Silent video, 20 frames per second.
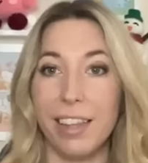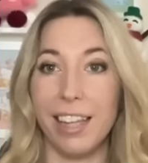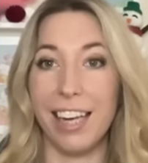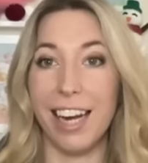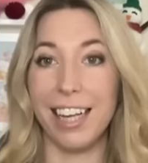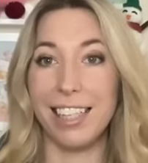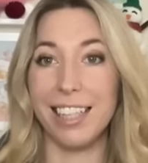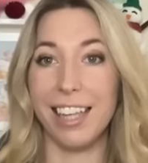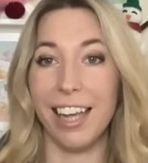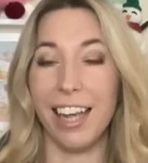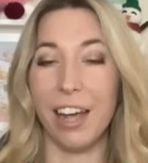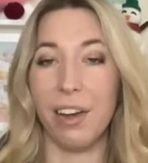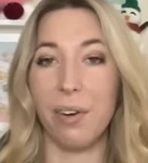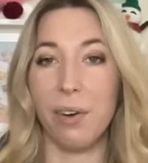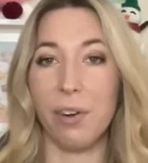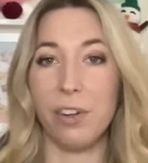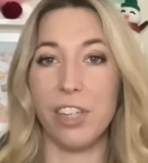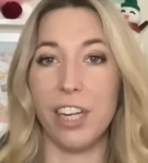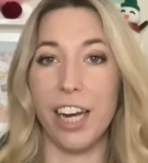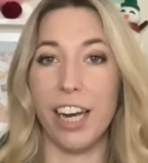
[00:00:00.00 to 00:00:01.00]
The next thing I
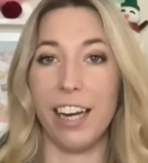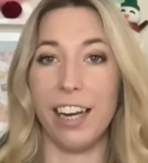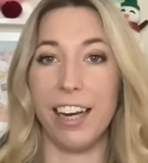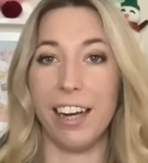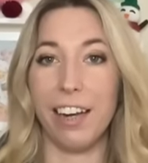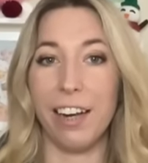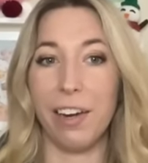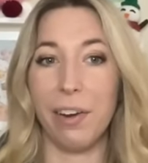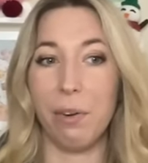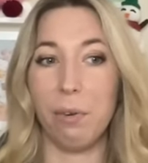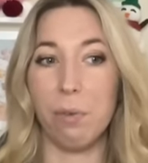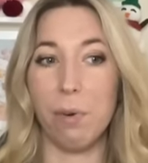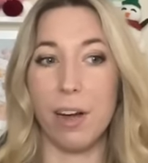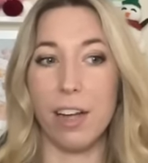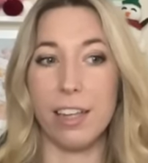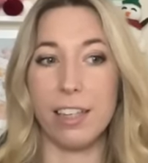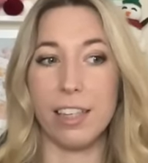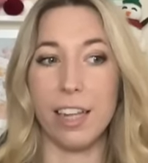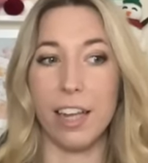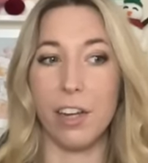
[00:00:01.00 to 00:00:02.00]
crocheted
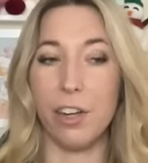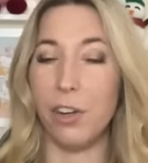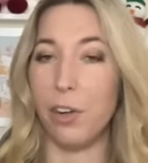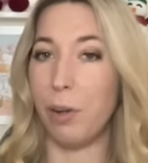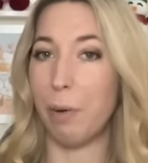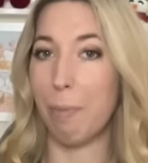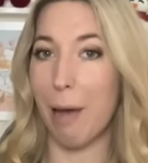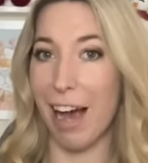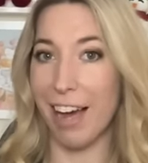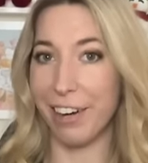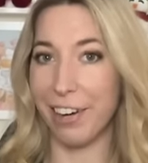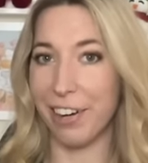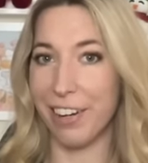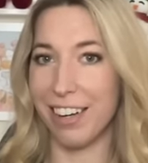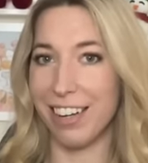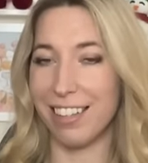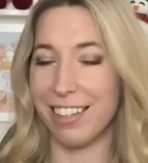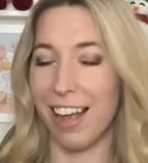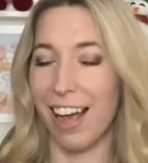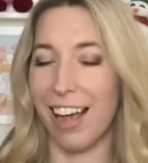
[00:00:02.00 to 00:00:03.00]
was a new pattern
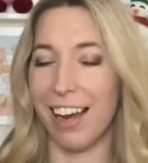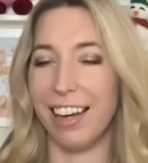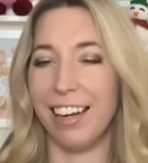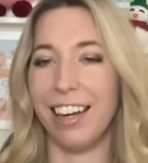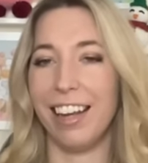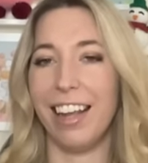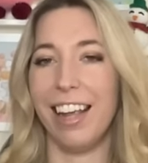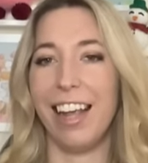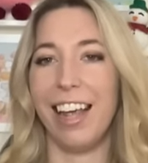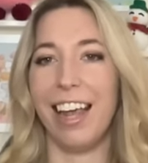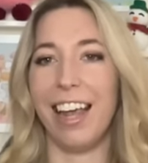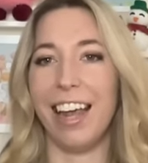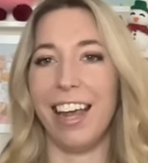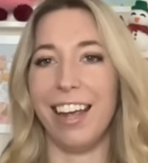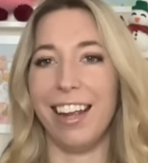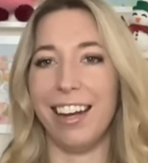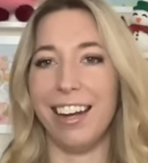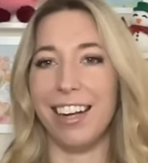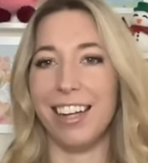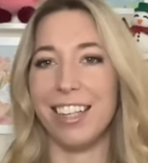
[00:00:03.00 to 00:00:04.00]
design
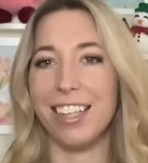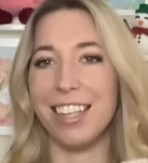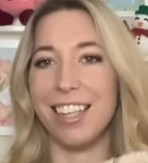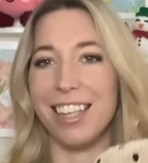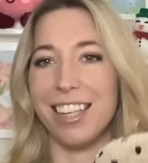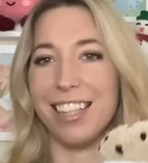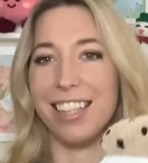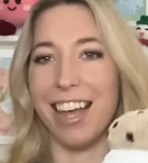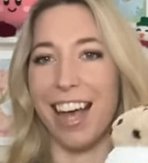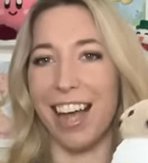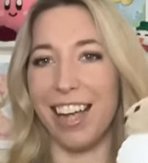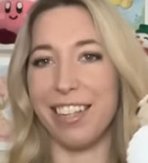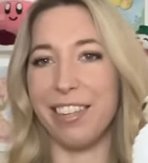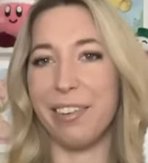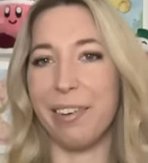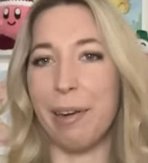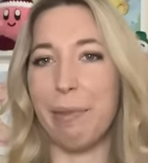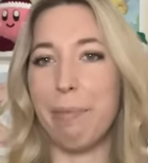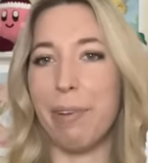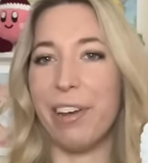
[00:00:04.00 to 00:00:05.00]
and it's this ice
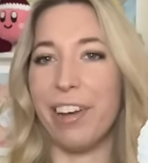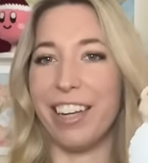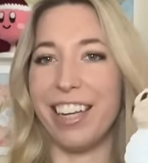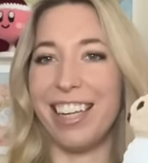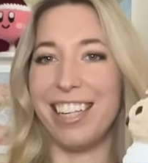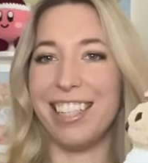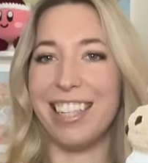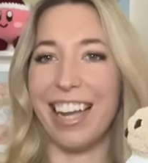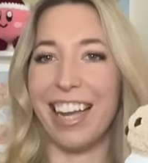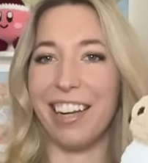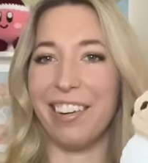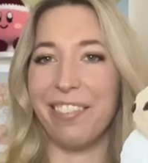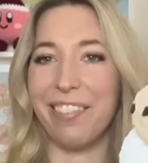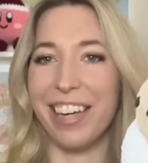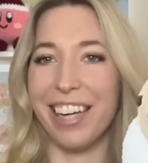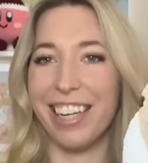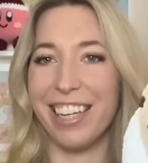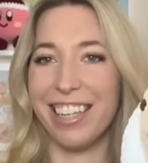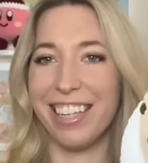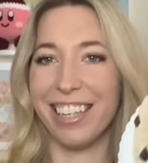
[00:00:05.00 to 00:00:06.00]
cream cookie
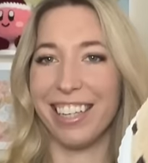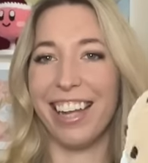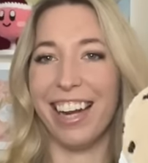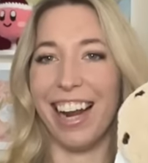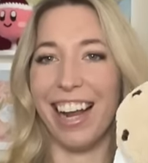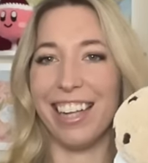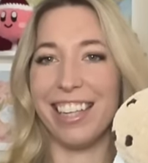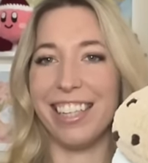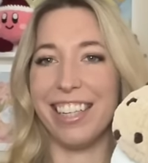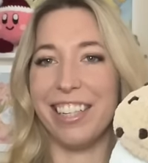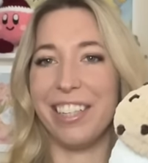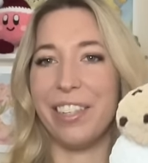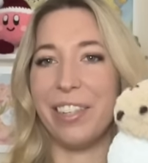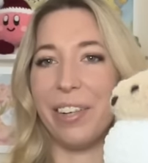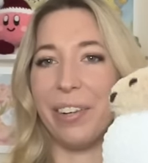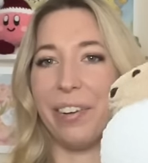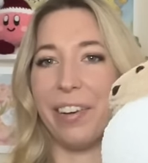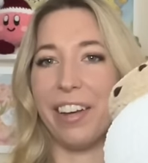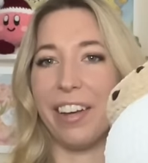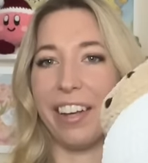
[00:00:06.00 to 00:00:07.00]
sandwich it has these
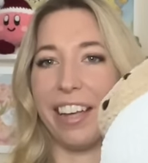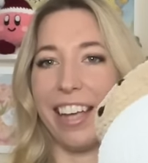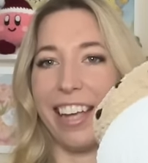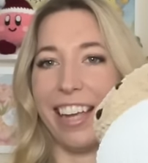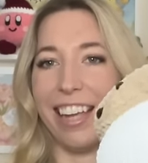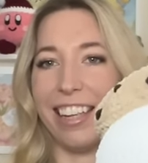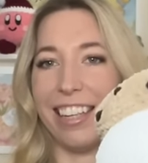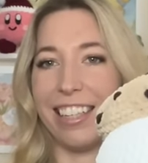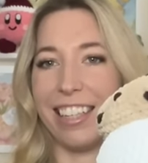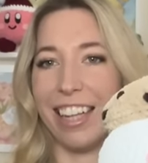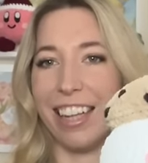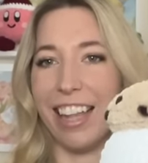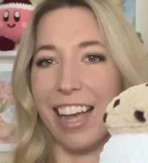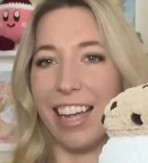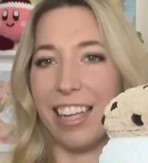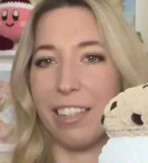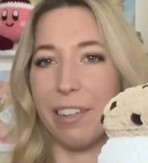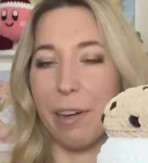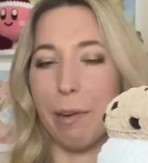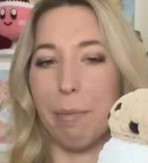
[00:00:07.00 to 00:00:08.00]
two cookies and the
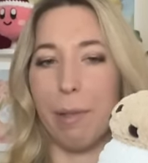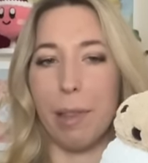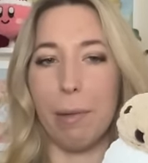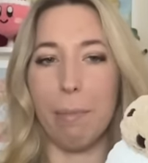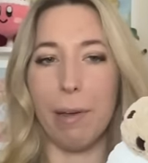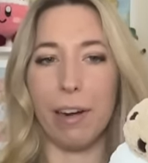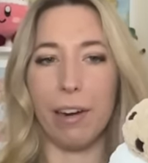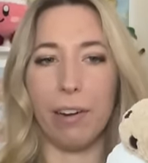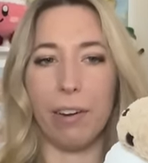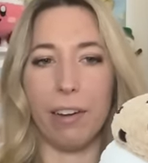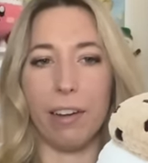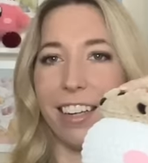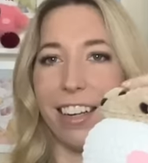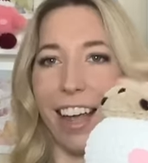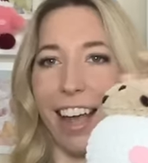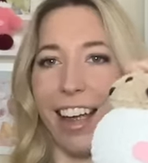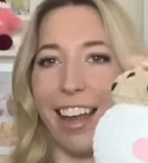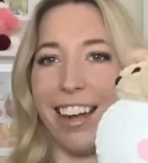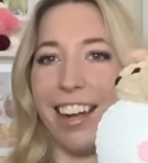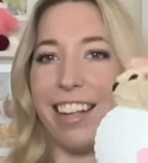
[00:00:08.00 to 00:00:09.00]
ice cream in the middle
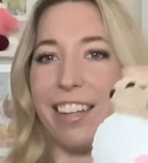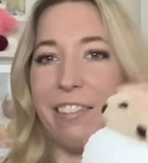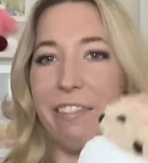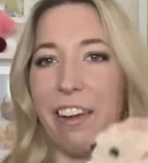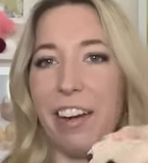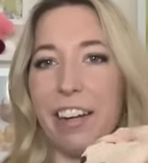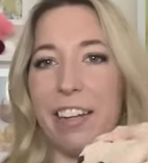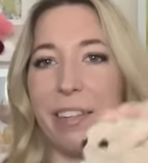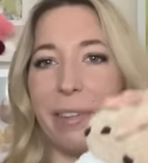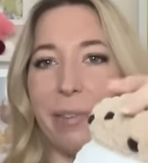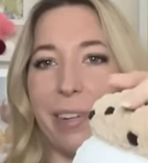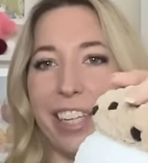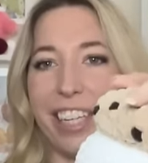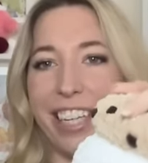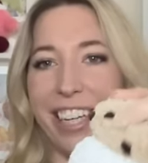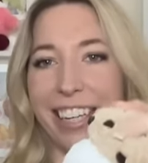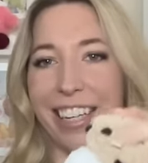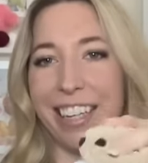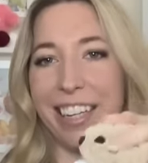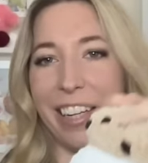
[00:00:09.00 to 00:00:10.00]
and it's very
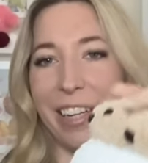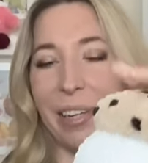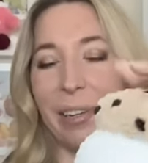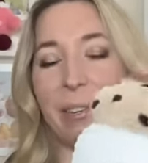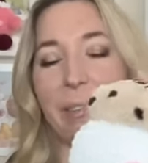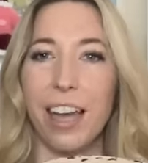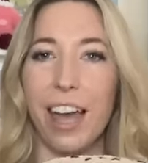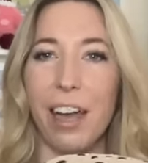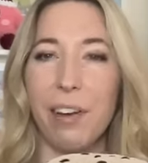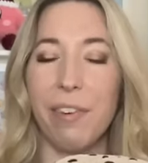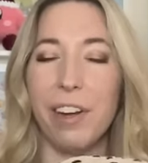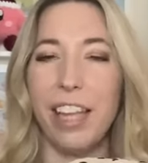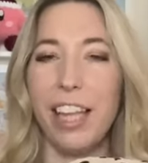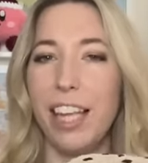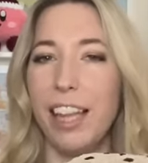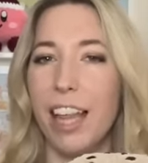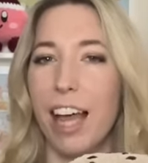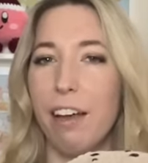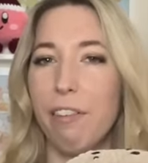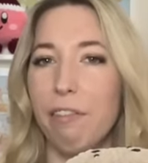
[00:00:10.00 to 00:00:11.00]
squishy and cute i
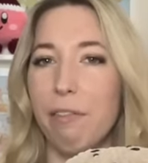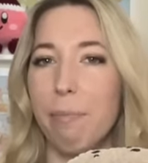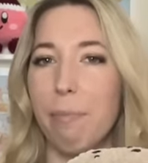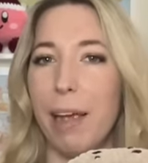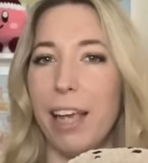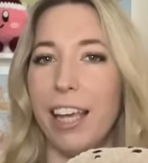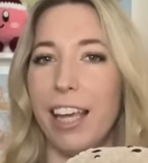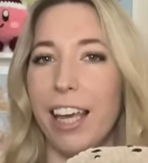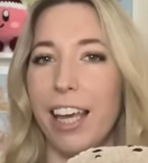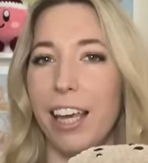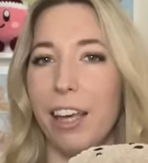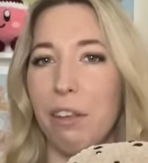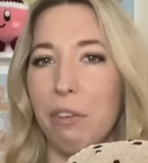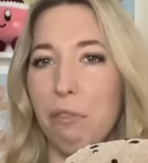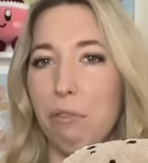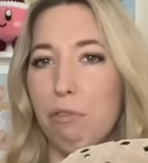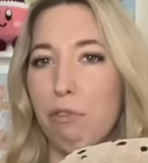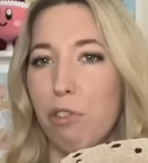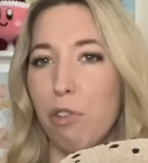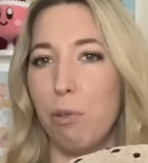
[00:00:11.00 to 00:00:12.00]
really love making
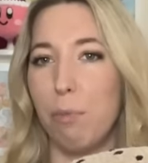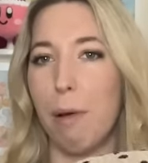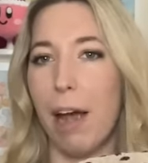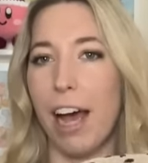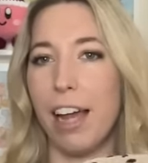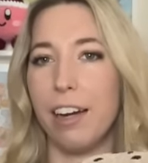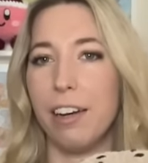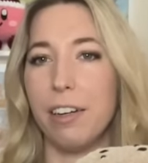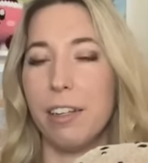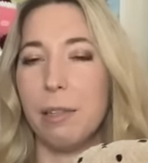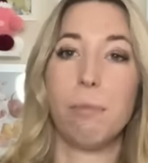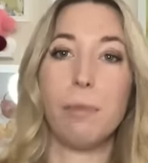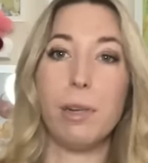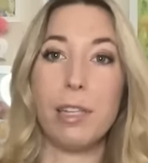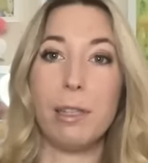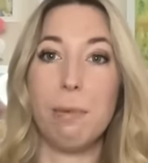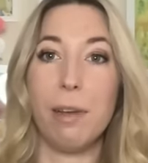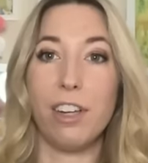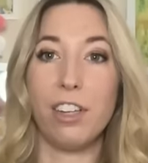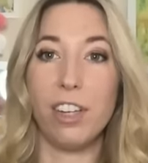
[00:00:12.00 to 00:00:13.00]
food patterns but
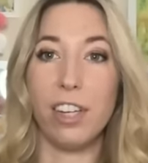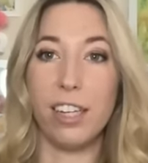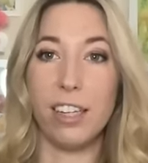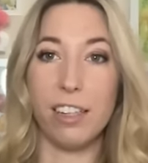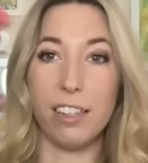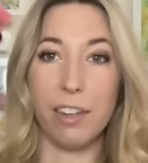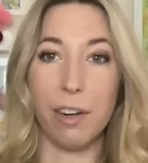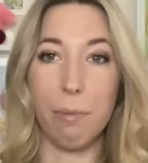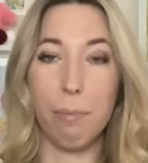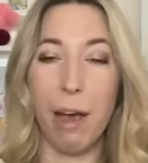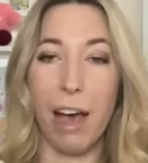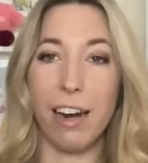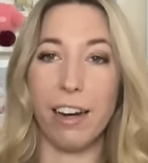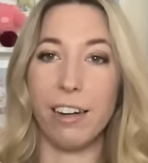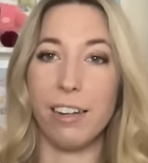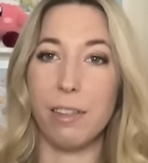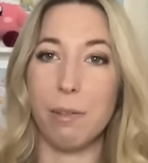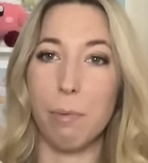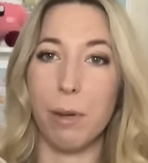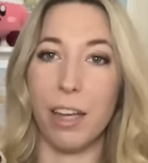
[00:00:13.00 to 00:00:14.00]
especially dessert
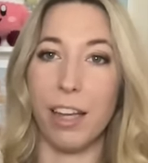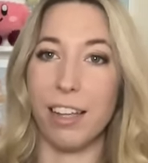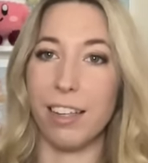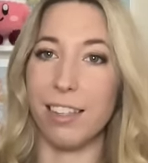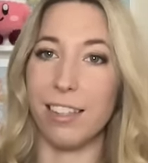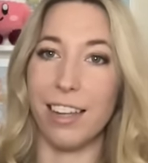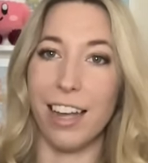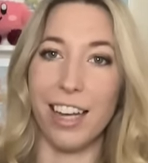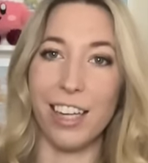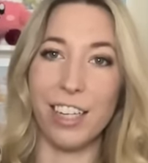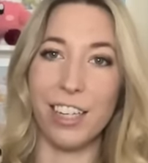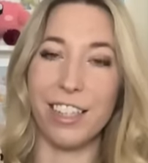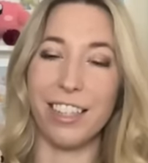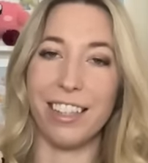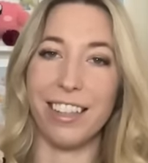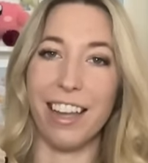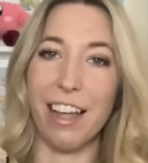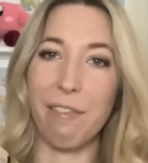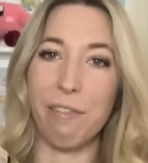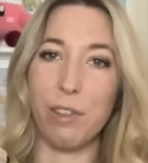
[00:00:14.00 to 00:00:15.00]
patterns because i
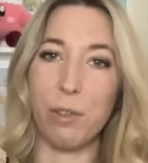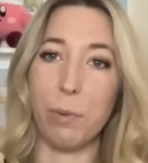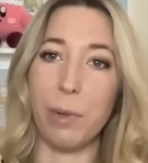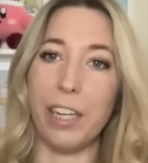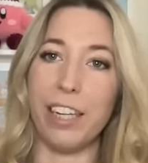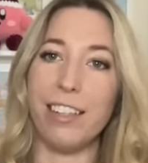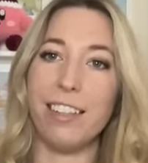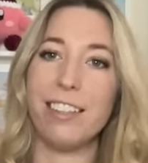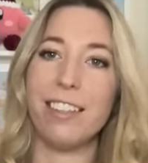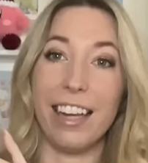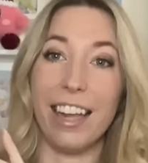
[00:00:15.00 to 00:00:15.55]
just love sweets